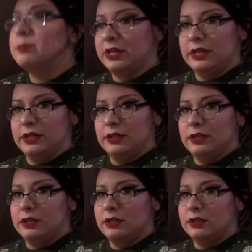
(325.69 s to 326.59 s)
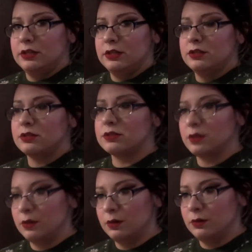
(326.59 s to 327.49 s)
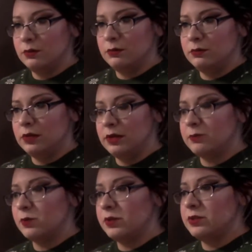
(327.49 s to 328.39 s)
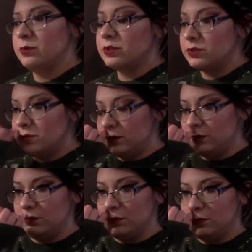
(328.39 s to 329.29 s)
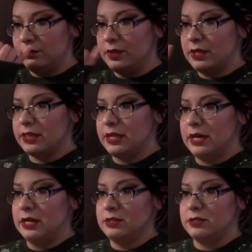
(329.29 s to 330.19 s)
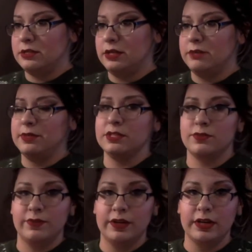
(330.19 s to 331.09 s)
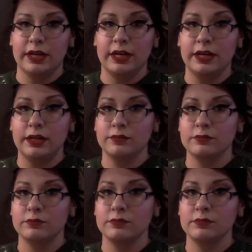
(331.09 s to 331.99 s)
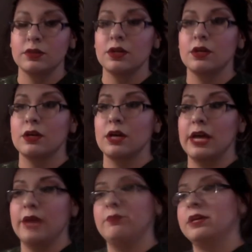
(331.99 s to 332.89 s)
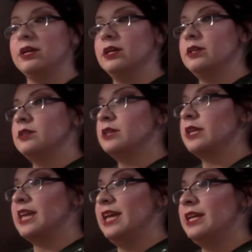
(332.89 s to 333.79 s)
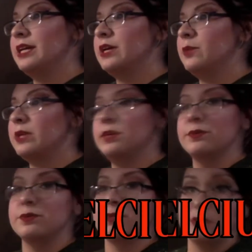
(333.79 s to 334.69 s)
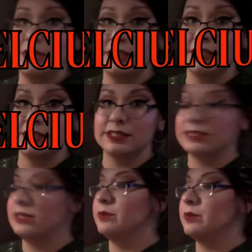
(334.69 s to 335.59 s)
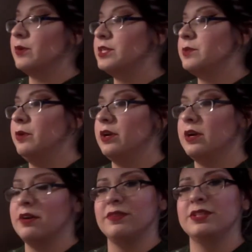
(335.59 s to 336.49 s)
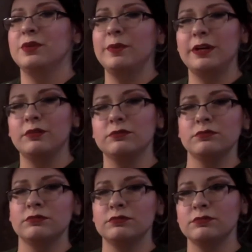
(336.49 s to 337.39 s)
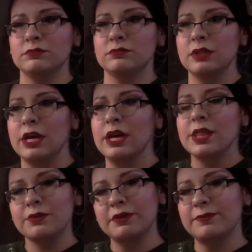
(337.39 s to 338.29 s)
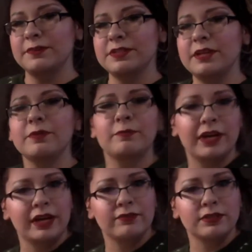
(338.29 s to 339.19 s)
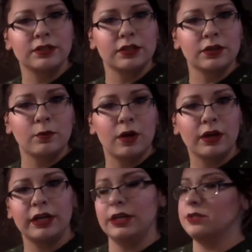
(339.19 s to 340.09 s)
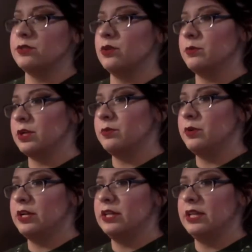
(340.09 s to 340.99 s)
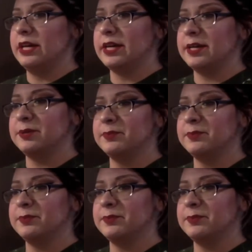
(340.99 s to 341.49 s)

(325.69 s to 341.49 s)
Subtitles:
Period. So, I'm going to assume that it means Fahrenheit, and because in Canada we use degrees, we're going to put our oven to about 350, but my oven's a little wonky, so I'm gonna put it like